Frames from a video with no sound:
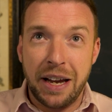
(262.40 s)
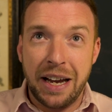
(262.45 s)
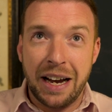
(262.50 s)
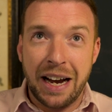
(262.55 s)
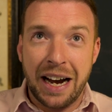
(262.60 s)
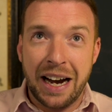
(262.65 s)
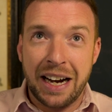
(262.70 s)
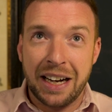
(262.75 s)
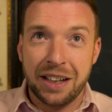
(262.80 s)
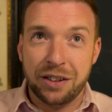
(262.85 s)

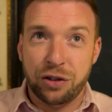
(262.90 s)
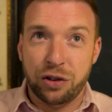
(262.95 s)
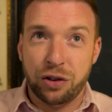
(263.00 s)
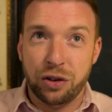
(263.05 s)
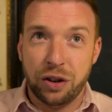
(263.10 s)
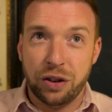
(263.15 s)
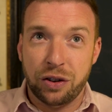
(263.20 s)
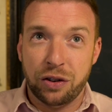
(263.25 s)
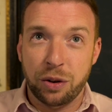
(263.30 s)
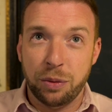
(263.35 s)
it had
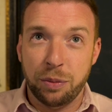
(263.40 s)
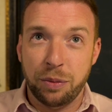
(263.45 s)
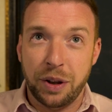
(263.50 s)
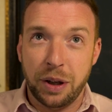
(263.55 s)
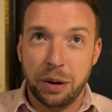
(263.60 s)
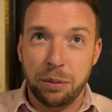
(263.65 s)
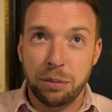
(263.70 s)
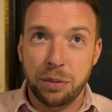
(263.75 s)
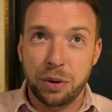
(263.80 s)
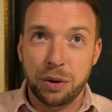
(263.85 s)
sort of
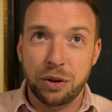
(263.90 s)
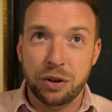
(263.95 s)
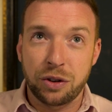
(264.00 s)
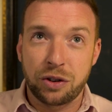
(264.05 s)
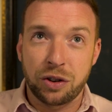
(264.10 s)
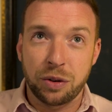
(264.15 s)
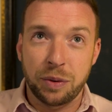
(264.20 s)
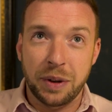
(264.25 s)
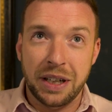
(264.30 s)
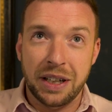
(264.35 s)
something more
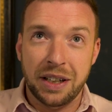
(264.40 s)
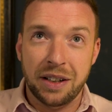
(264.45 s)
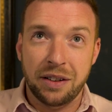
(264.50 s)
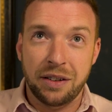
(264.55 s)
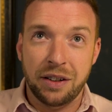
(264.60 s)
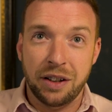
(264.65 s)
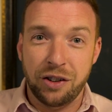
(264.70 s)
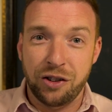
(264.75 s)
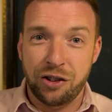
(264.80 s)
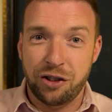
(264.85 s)
to it
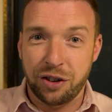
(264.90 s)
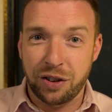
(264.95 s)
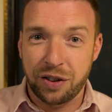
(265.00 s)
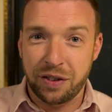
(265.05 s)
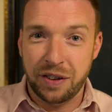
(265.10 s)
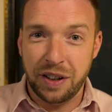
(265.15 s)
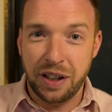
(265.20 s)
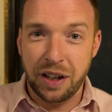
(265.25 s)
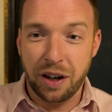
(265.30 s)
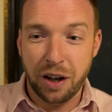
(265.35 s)
than
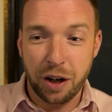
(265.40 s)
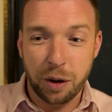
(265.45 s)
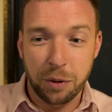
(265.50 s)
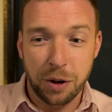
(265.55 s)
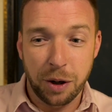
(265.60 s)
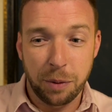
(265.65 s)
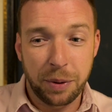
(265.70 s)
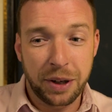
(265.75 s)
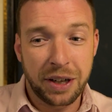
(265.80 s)
just the artwork,